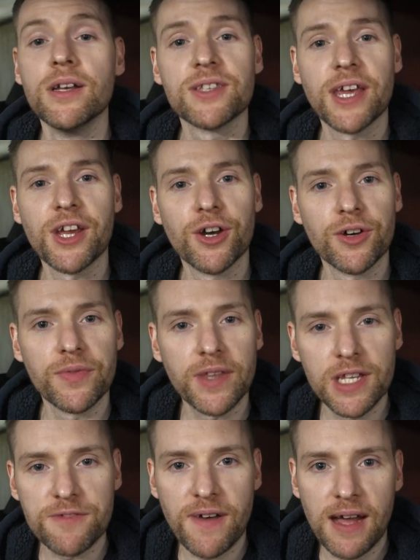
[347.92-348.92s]
So there you go,
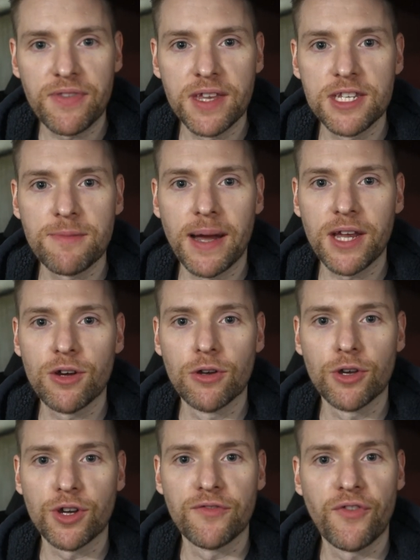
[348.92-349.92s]
there's five things you might go
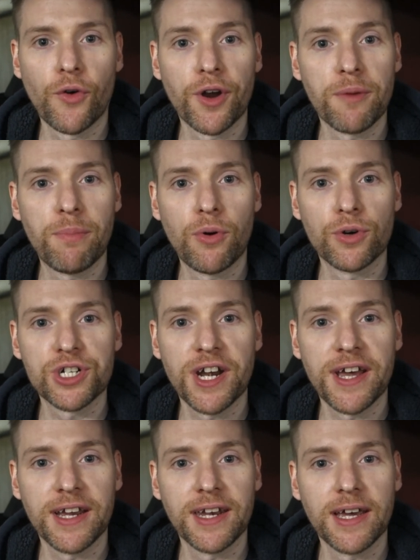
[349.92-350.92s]
looking for in a Porsche
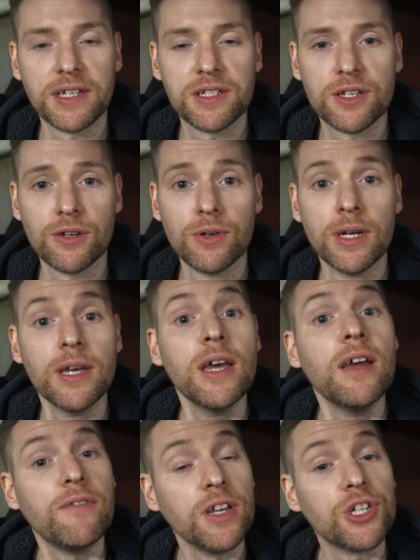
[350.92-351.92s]
992.
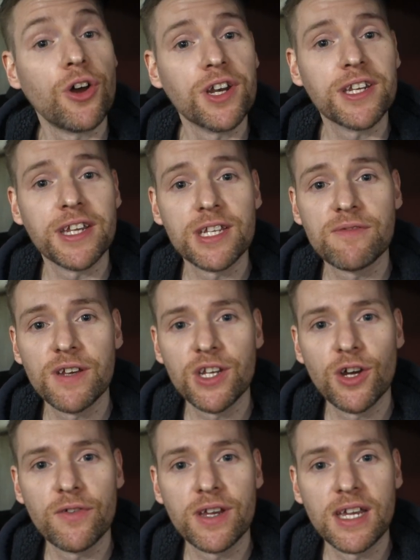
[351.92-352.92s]
If you enjoyed today's
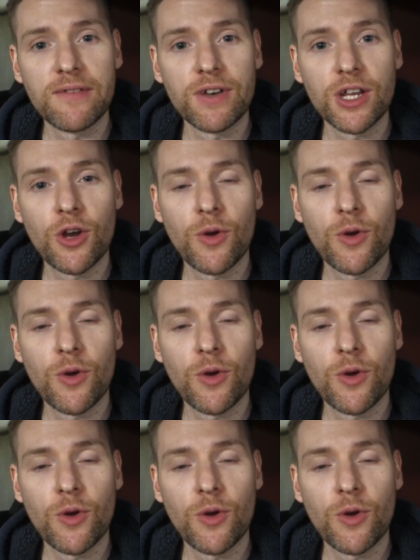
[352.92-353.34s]
video, if you could give it a